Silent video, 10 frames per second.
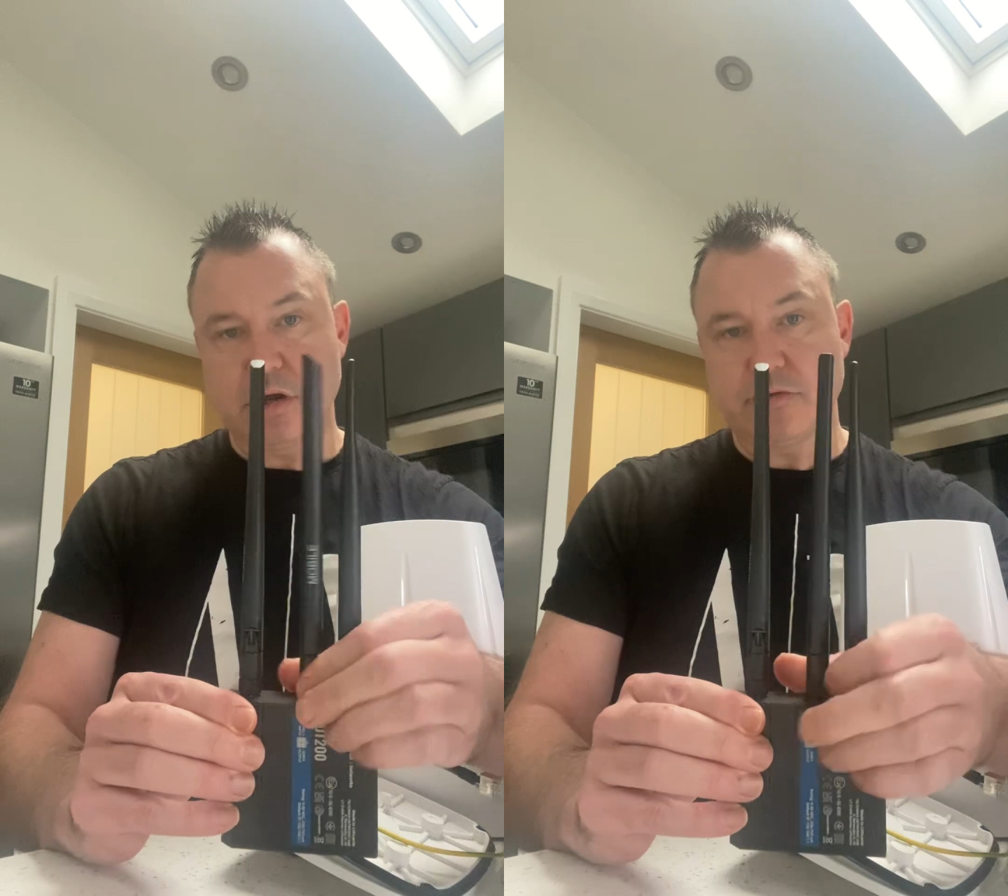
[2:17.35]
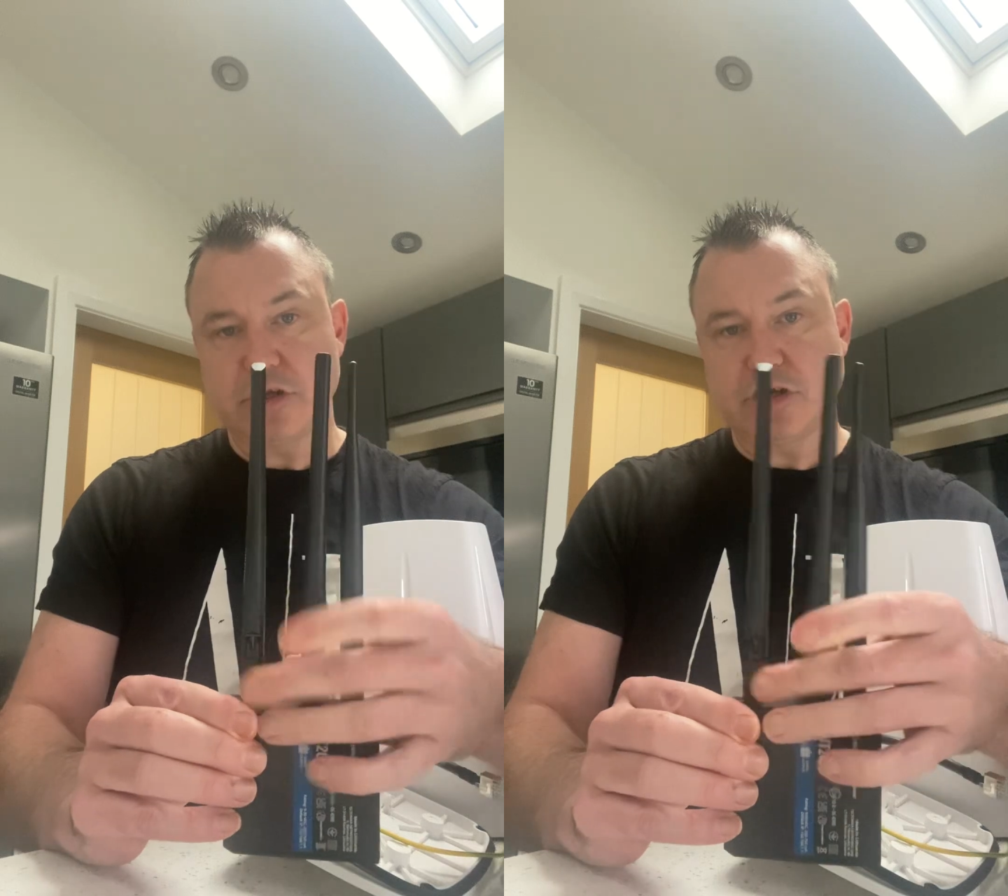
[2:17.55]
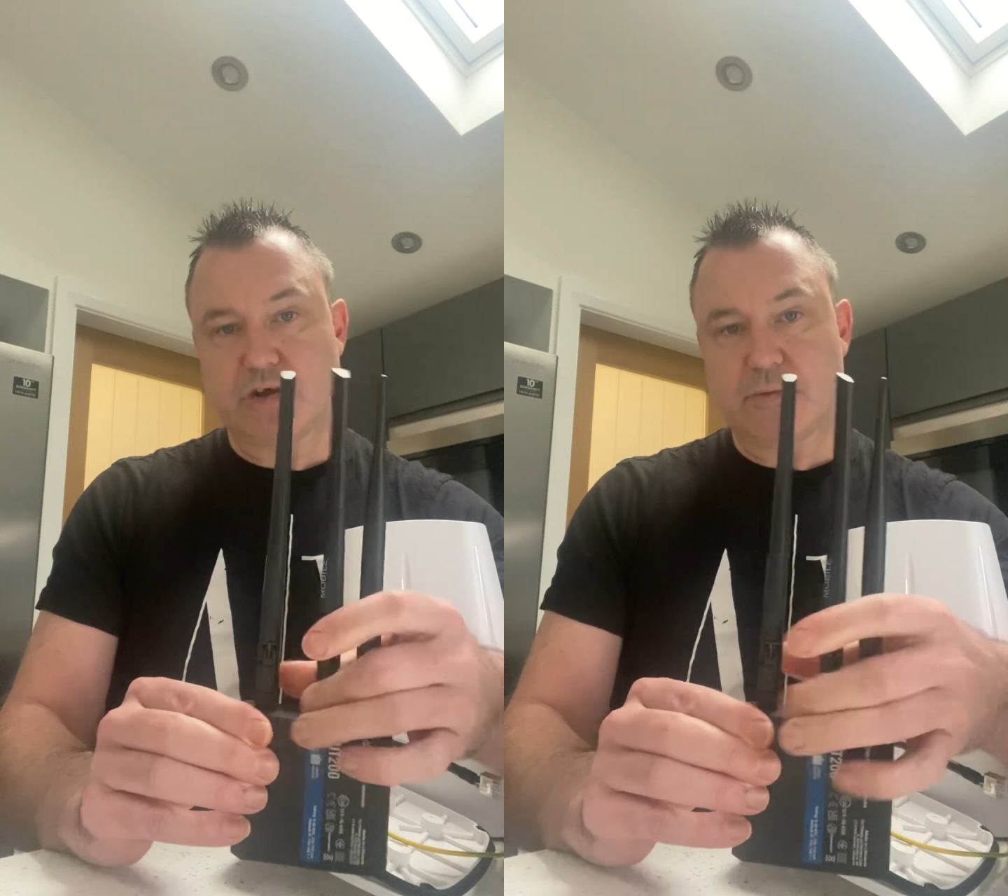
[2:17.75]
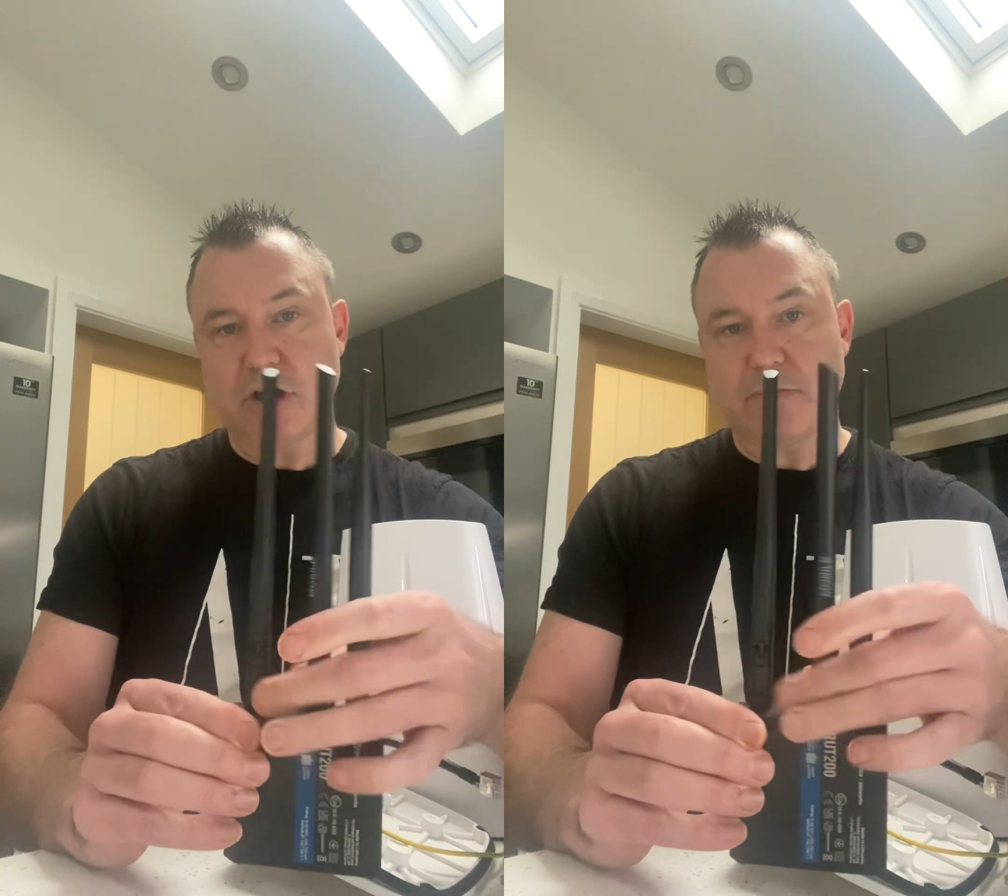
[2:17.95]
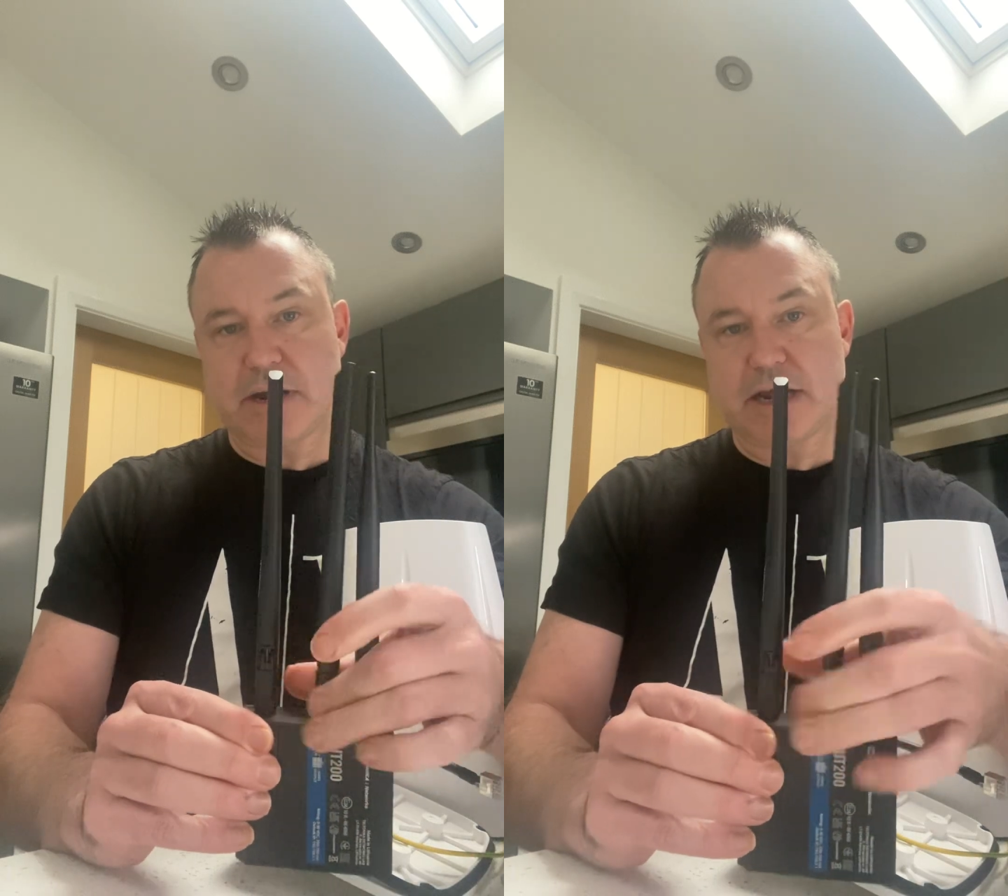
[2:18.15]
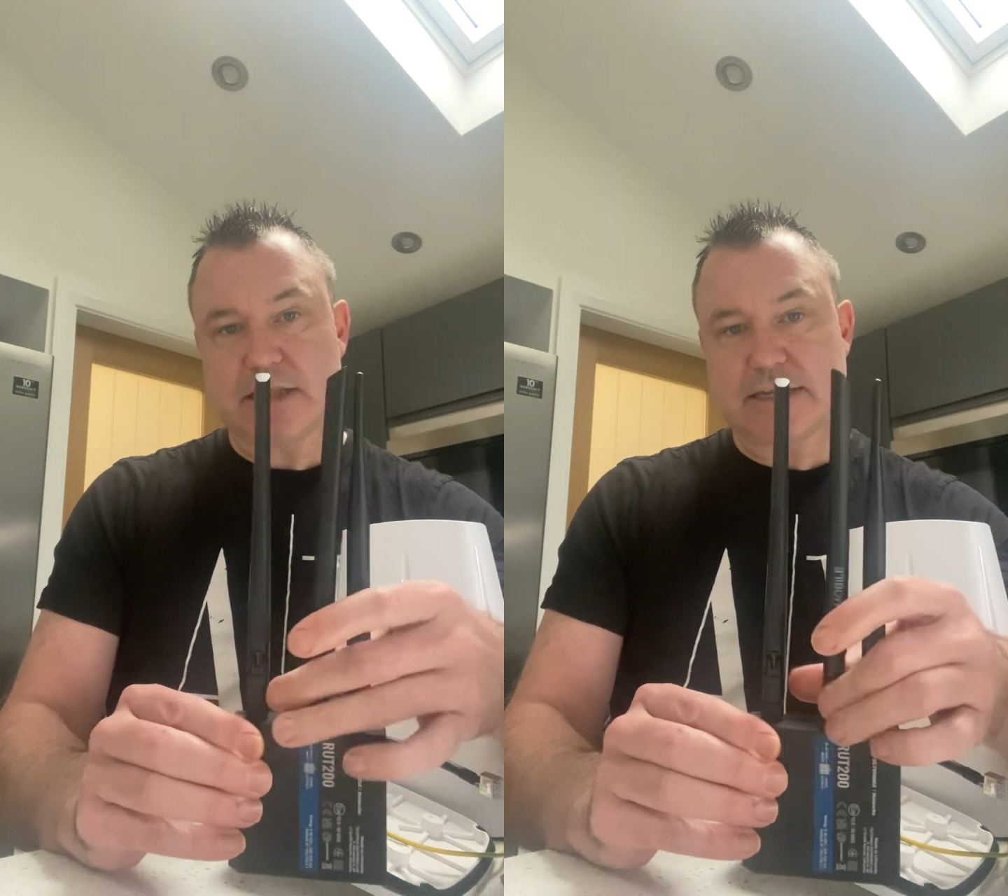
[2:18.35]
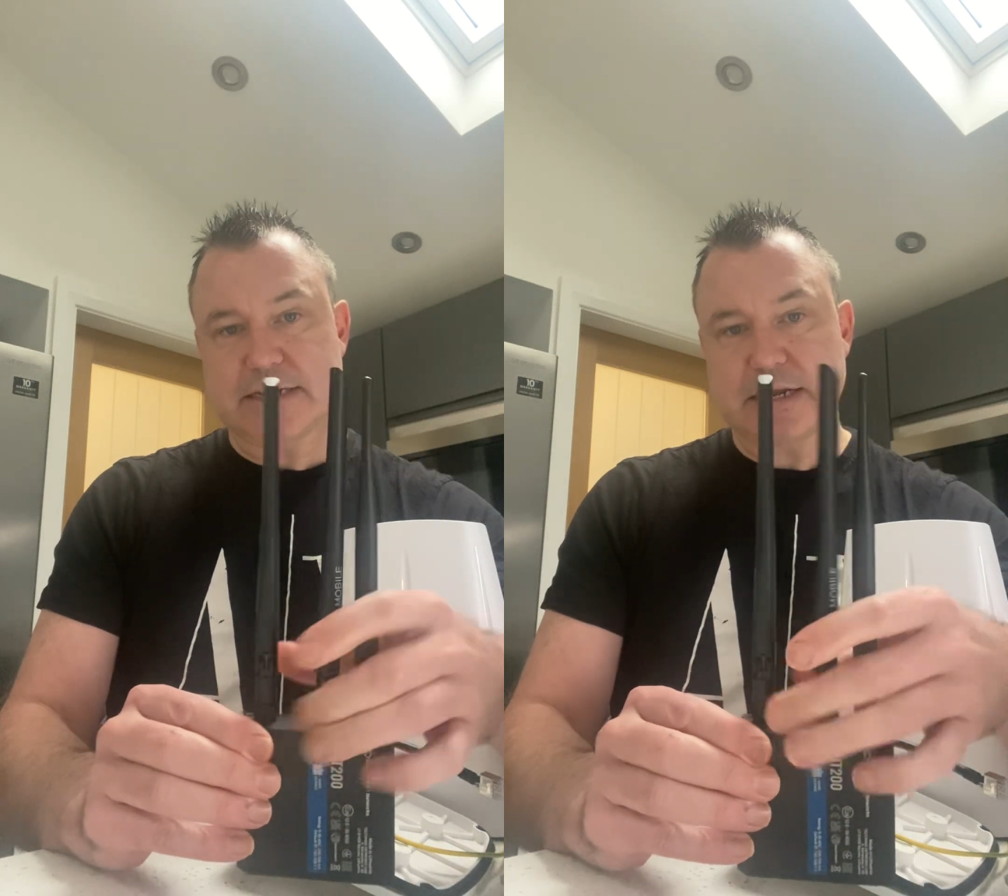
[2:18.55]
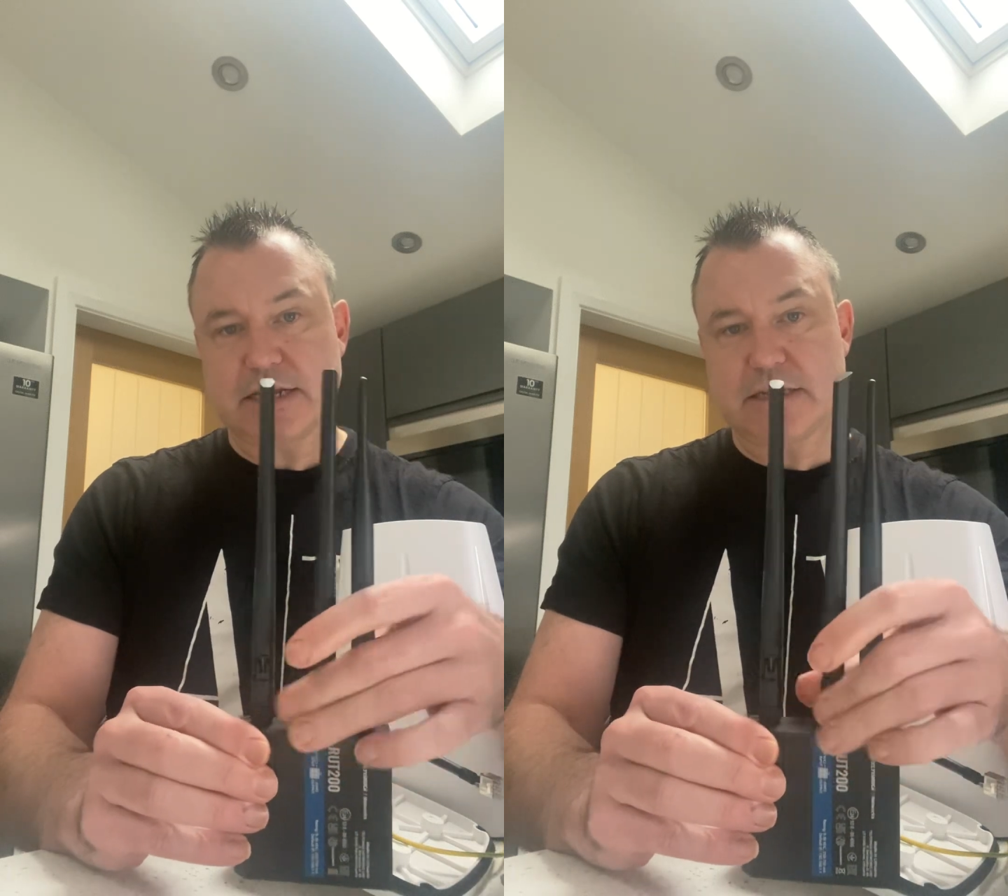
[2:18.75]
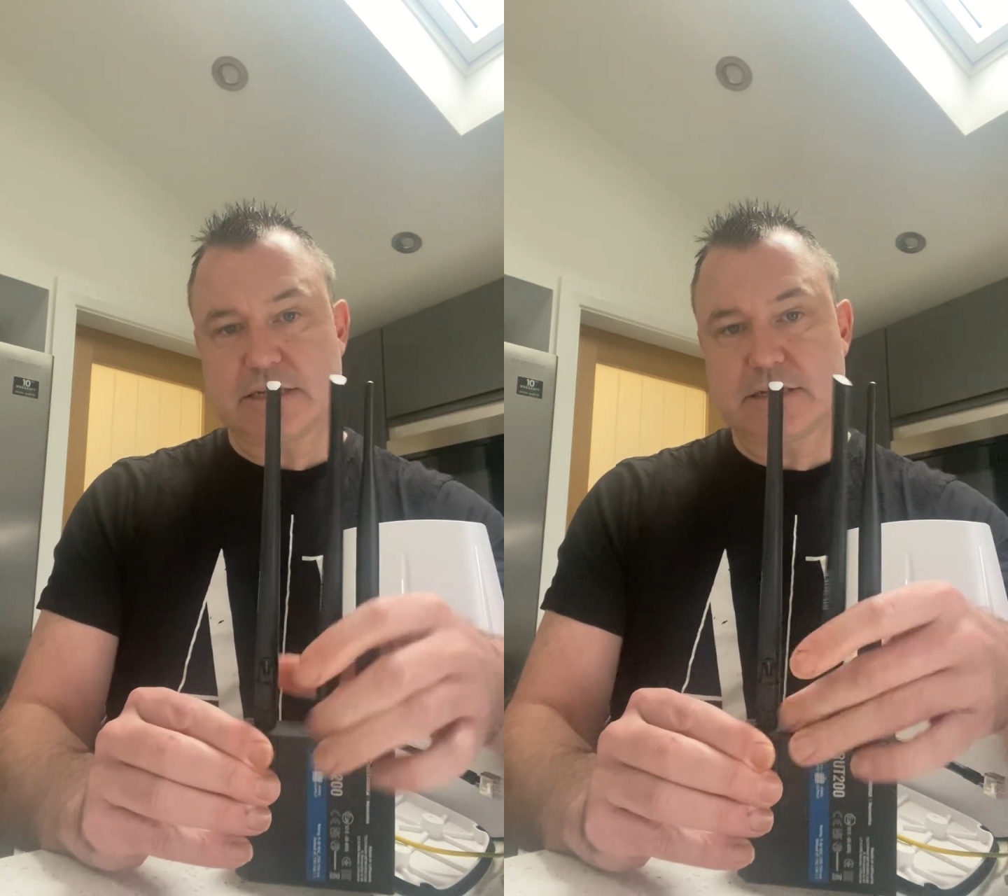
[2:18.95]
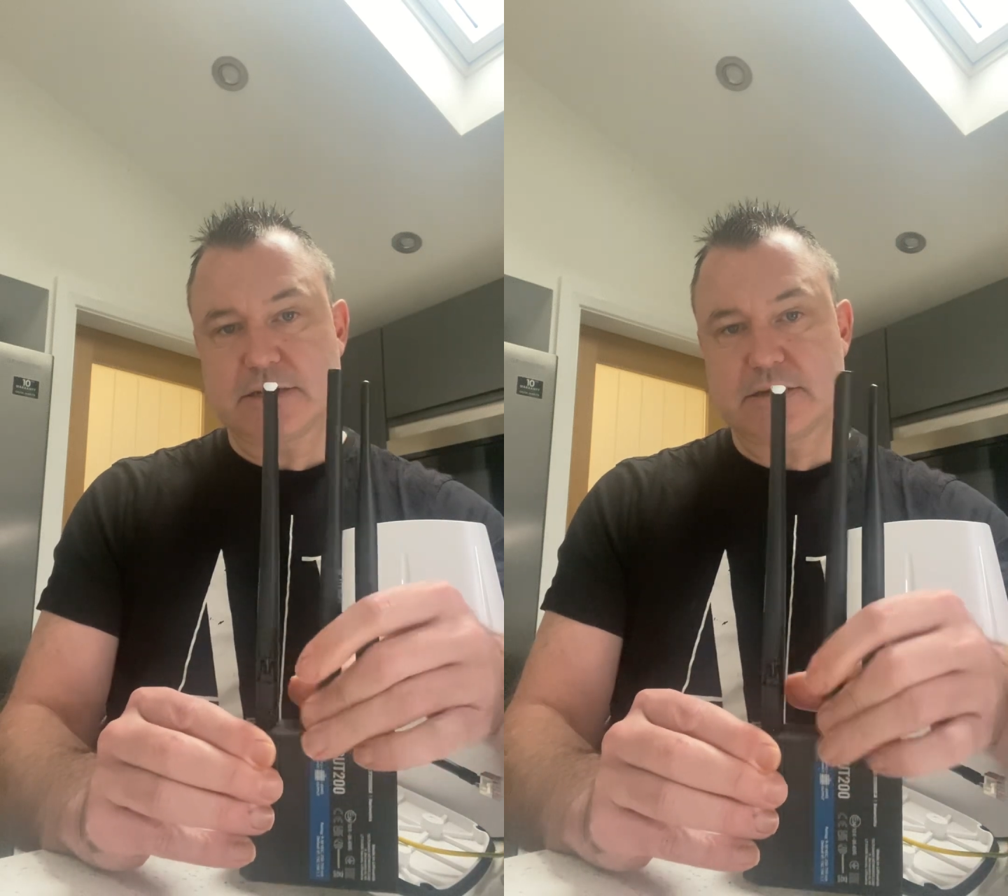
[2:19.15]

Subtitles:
the two mobile antennas